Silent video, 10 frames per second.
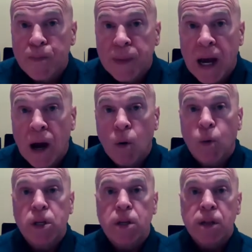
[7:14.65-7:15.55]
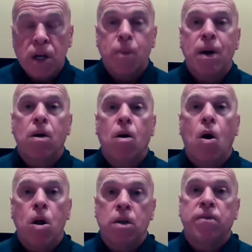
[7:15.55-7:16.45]
Now, when you think about
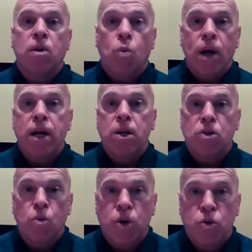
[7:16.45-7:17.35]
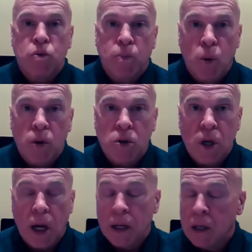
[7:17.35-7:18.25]
all of the ways in which reports
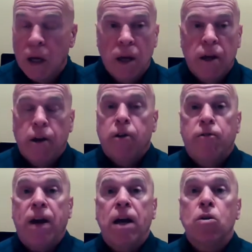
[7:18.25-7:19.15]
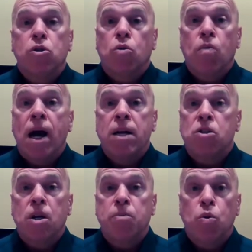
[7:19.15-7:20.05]
can fail to rise
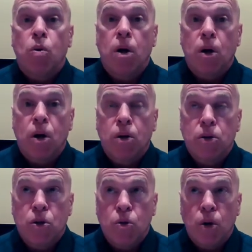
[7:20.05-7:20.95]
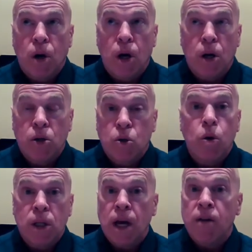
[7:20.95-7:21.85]
up to a
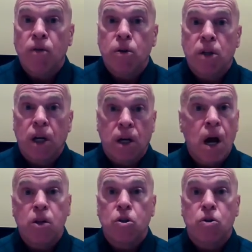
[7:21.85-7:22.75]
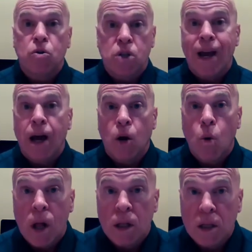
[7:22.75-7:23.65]
level that constitutes a high
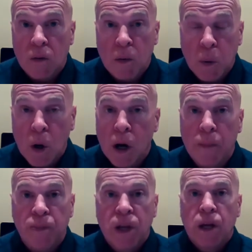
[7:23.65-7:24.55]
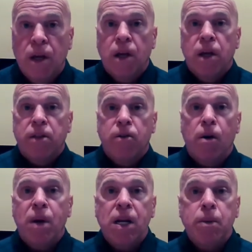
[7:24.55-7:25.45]
quality report, there are
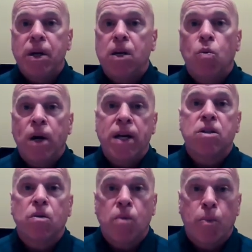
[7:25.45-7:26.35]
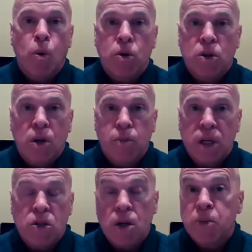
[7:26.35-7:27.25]
many ways that reports can be
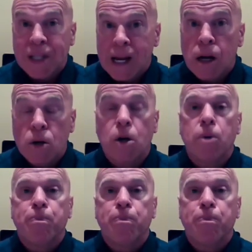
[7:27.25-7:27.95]
substandard.